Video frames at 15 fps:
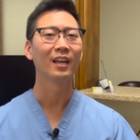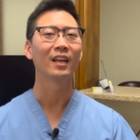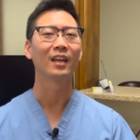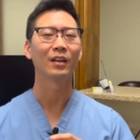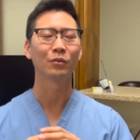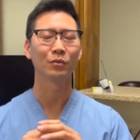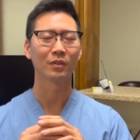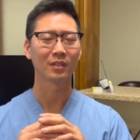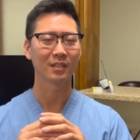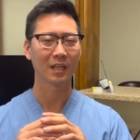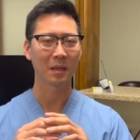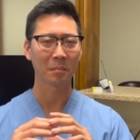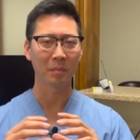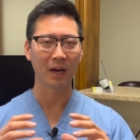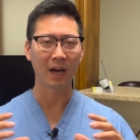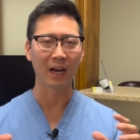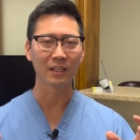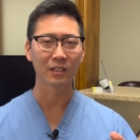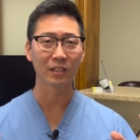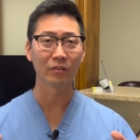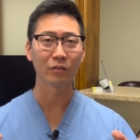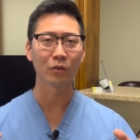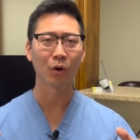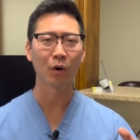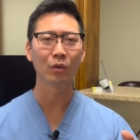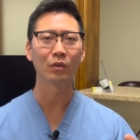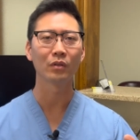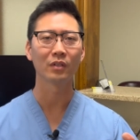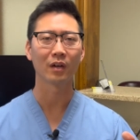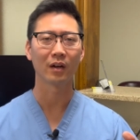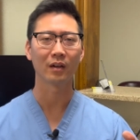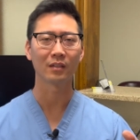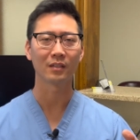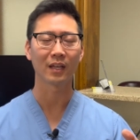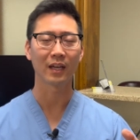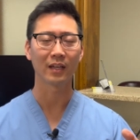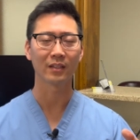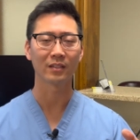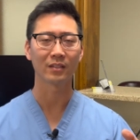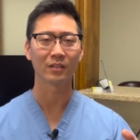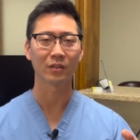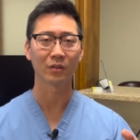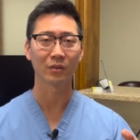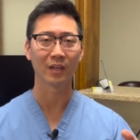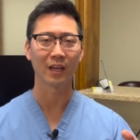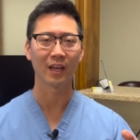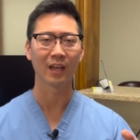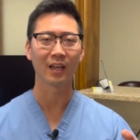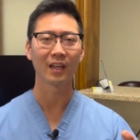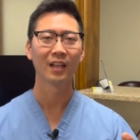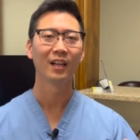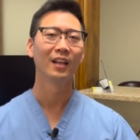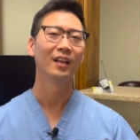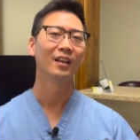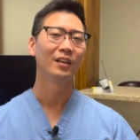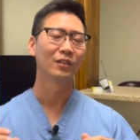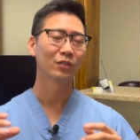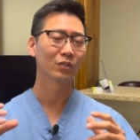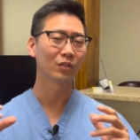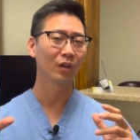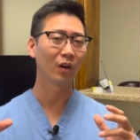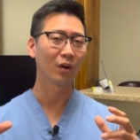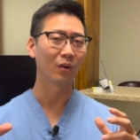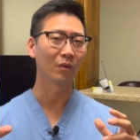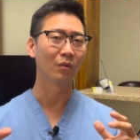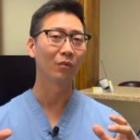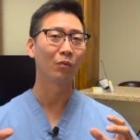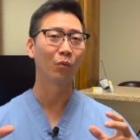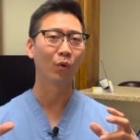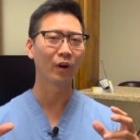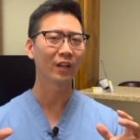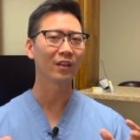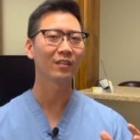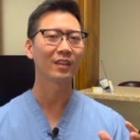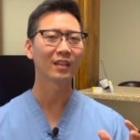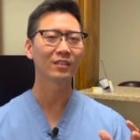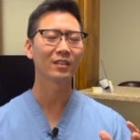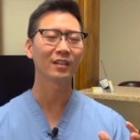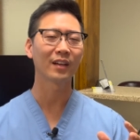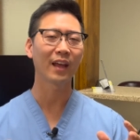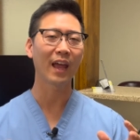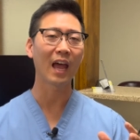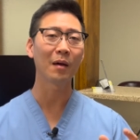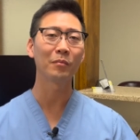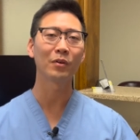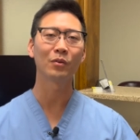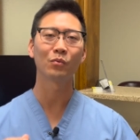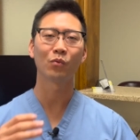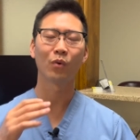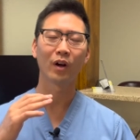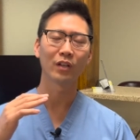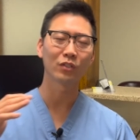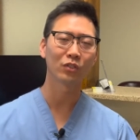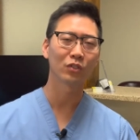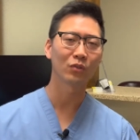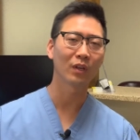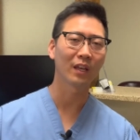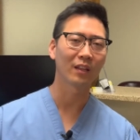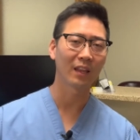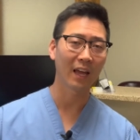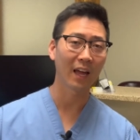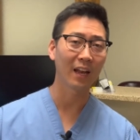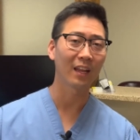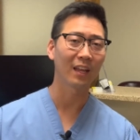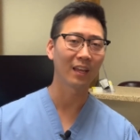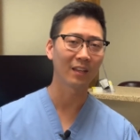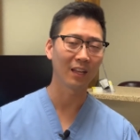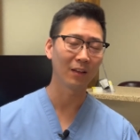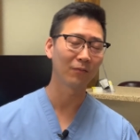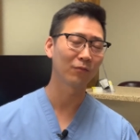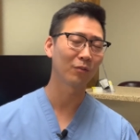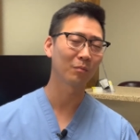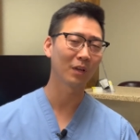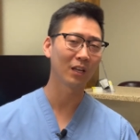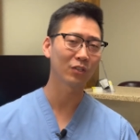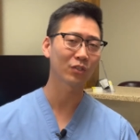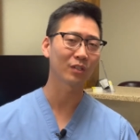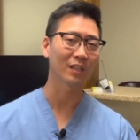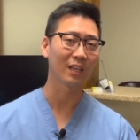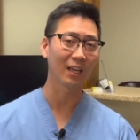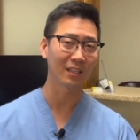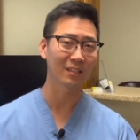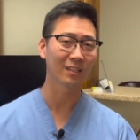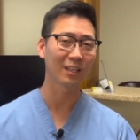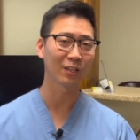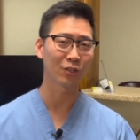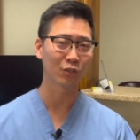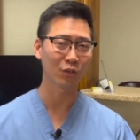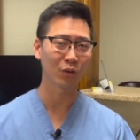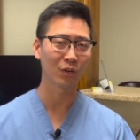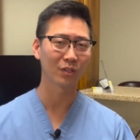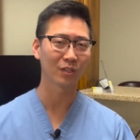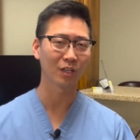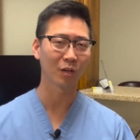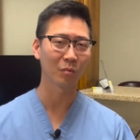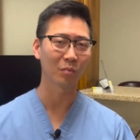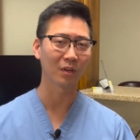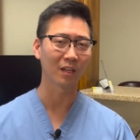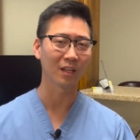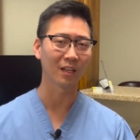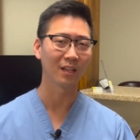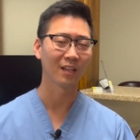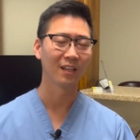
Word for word: It will say positive Cologuard test, okay? So what do you think is going to happen once you, that information hits the insurance company?